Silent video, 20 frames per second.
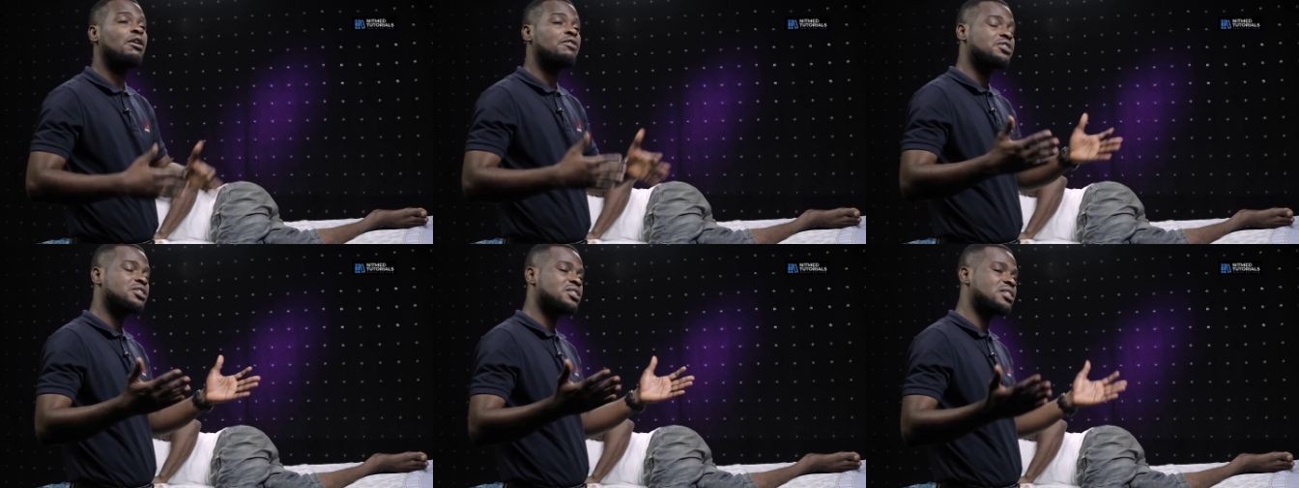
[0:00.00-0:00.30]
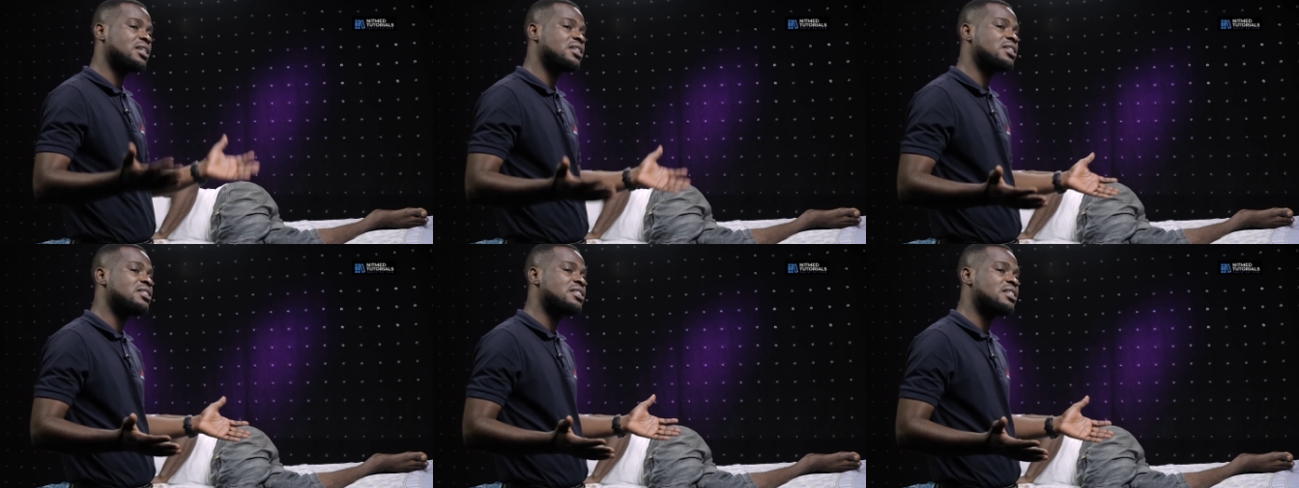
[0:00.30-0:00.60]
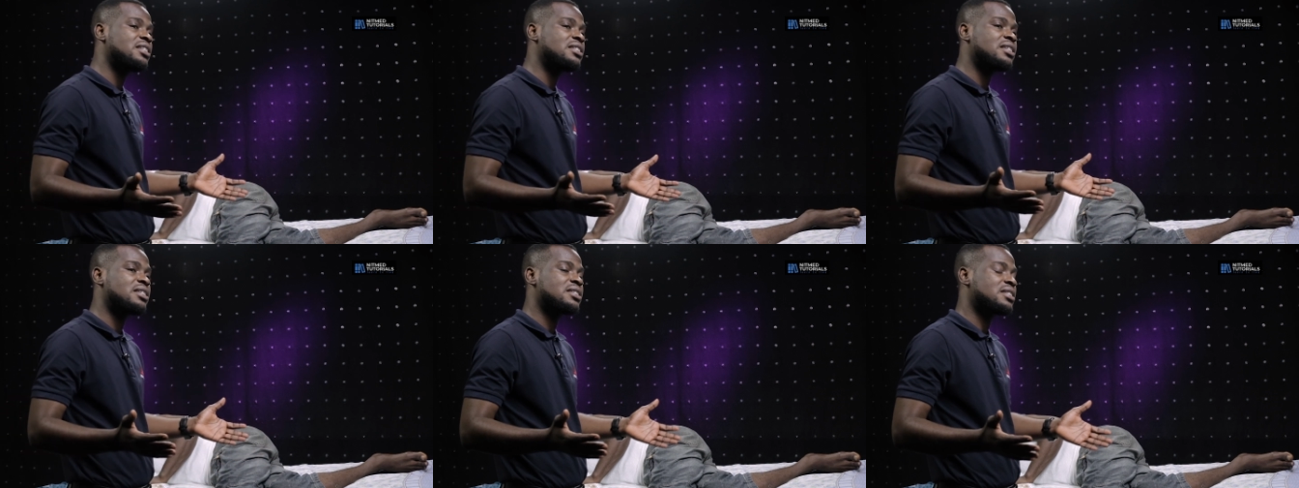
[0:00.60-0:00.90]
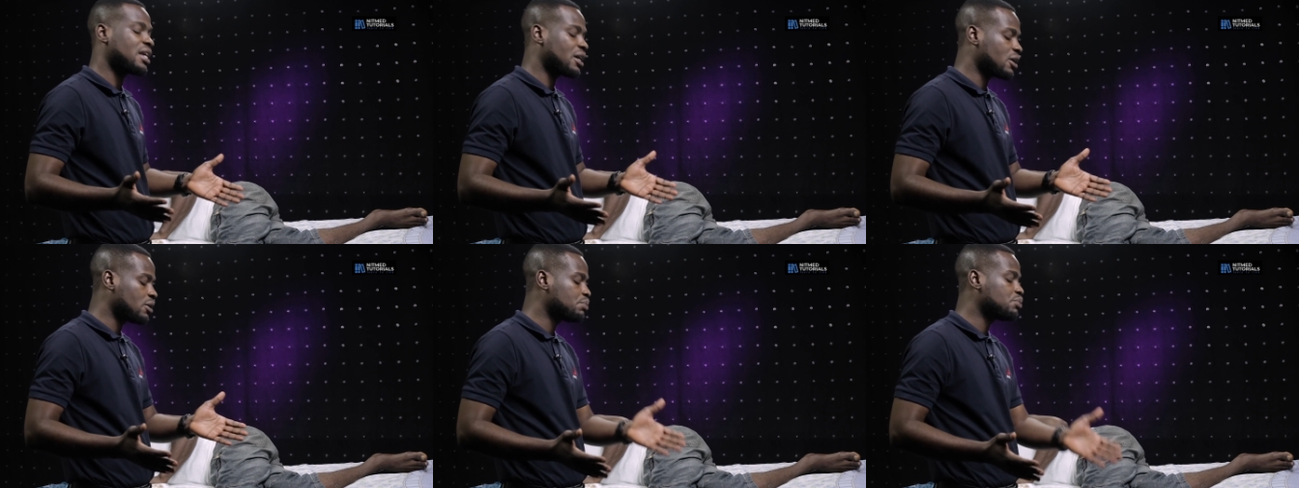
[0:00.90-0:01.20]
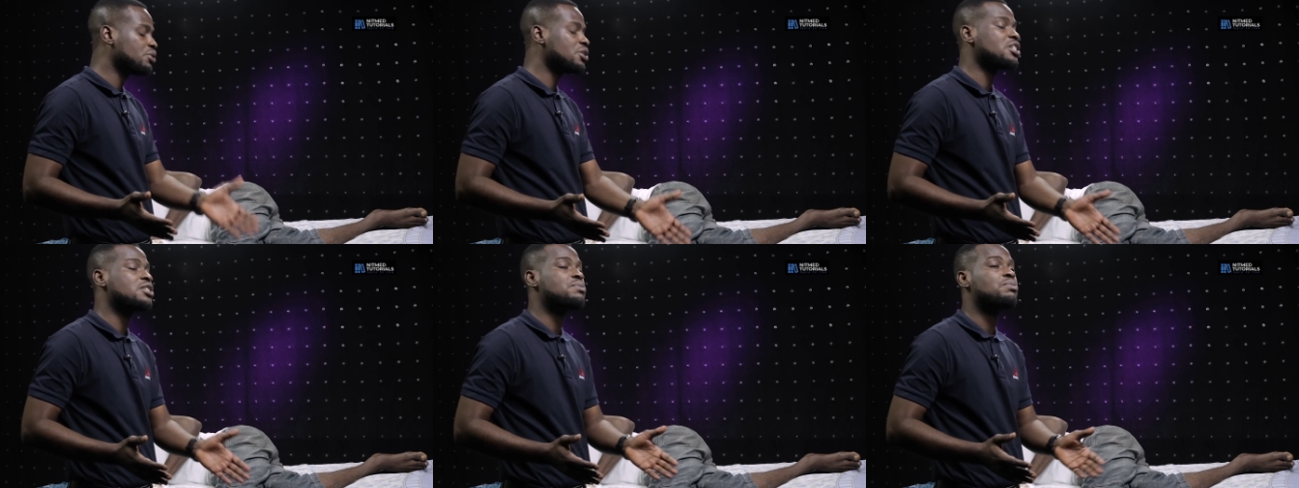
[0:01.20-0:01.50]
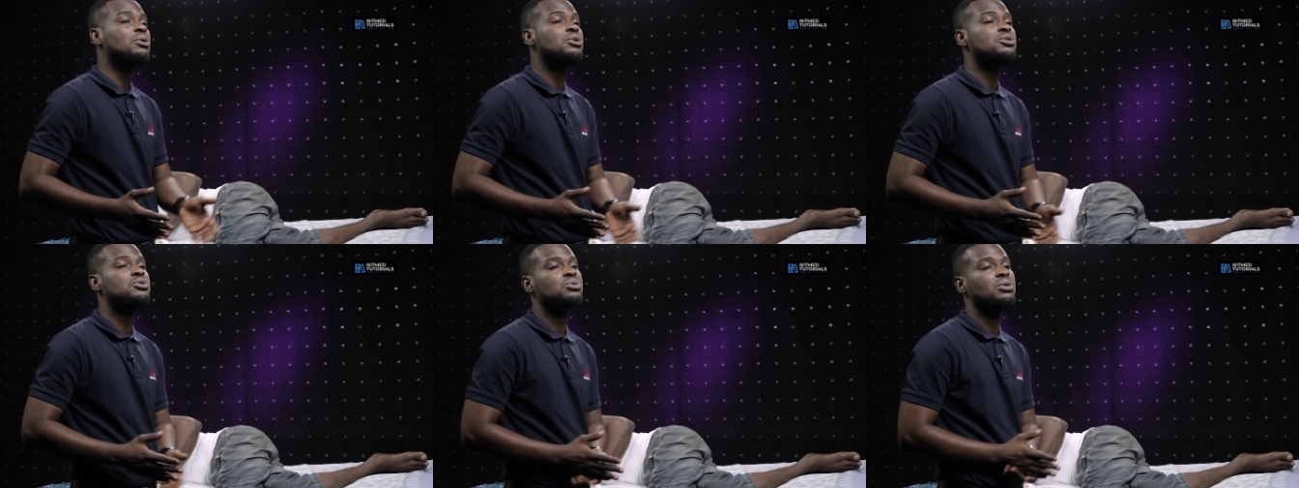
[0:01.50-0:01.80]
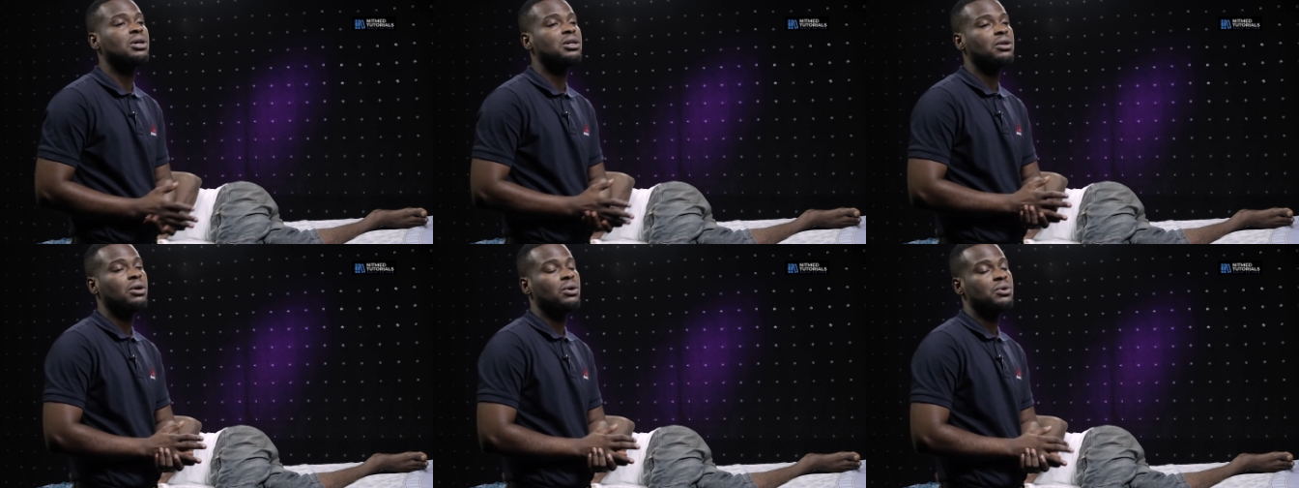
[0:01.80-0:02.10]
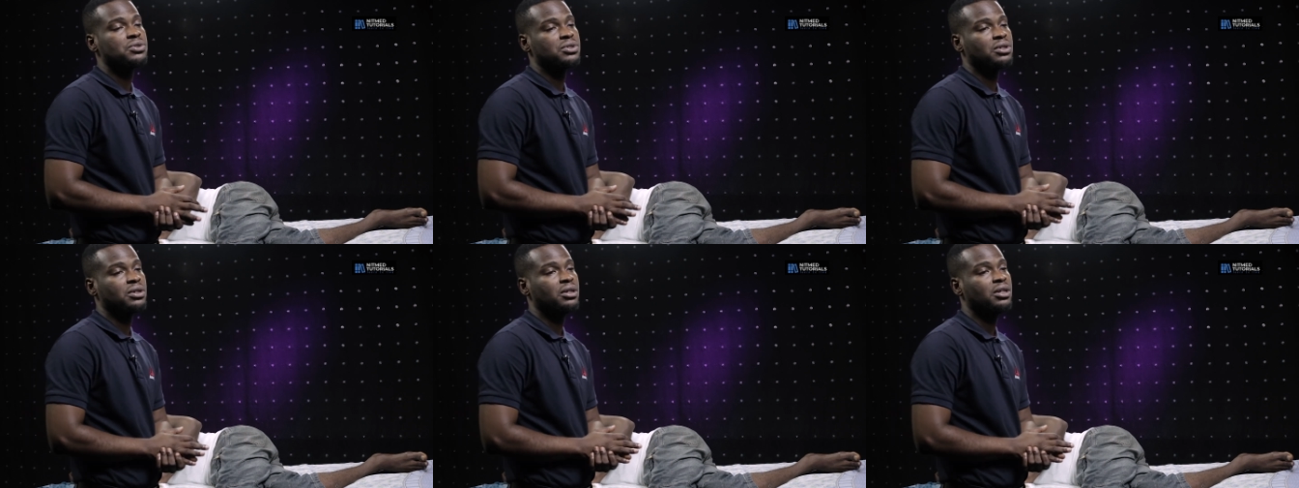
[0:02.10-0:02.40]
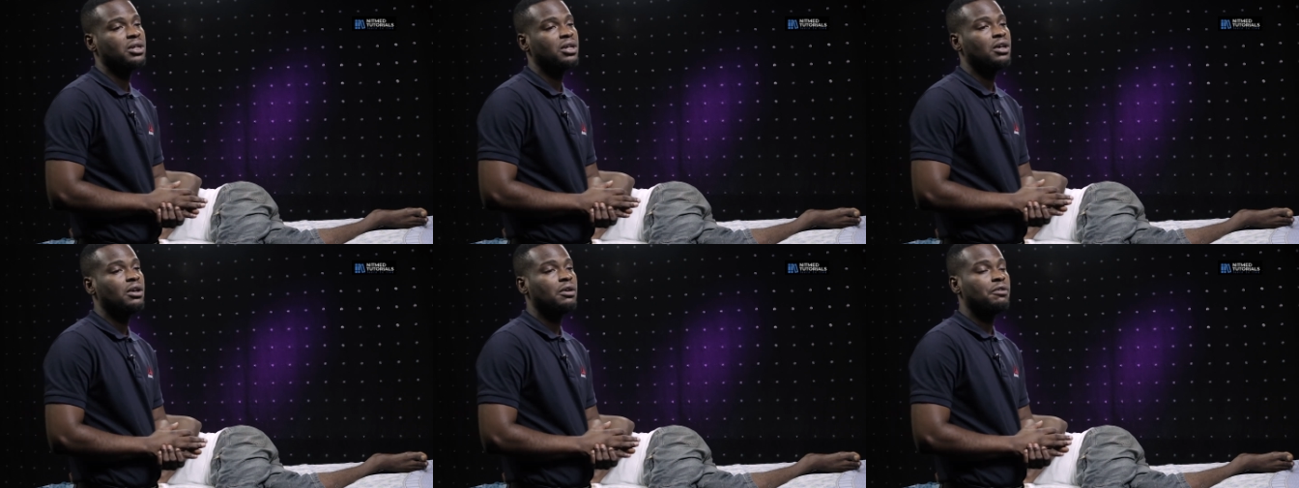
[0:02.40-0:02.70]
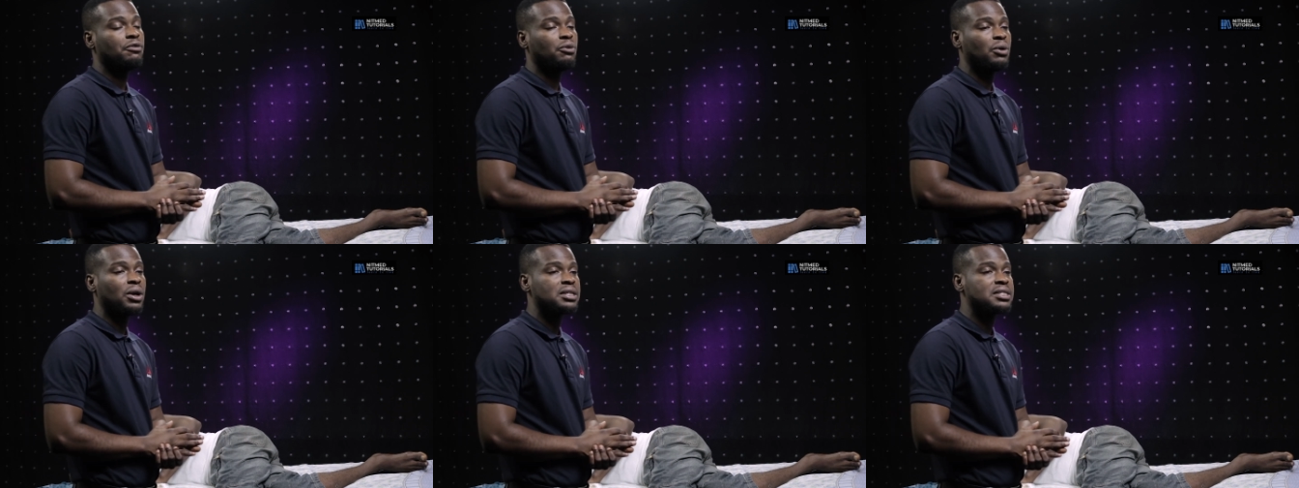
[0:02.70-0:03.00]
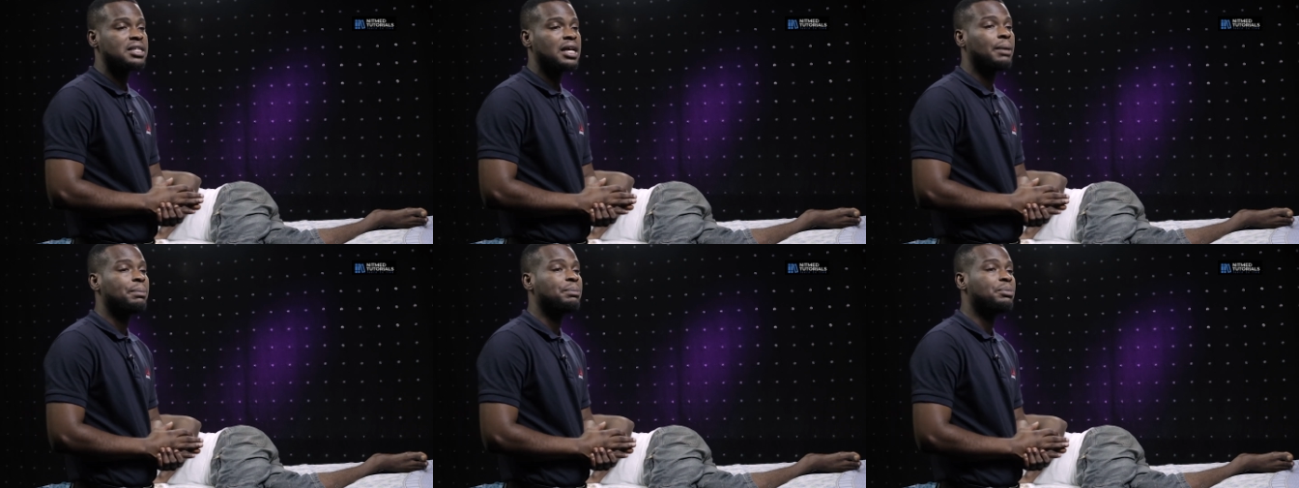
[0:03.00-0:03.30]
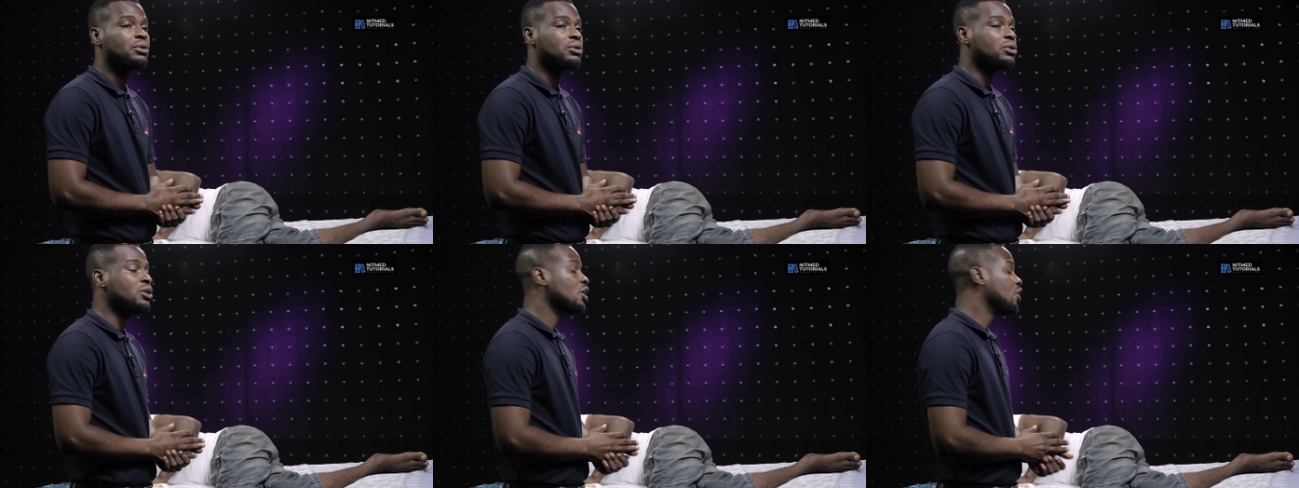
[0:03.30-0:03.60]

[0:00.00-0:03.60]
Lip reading: of certain diseases that can predispose to an ulcer. For example,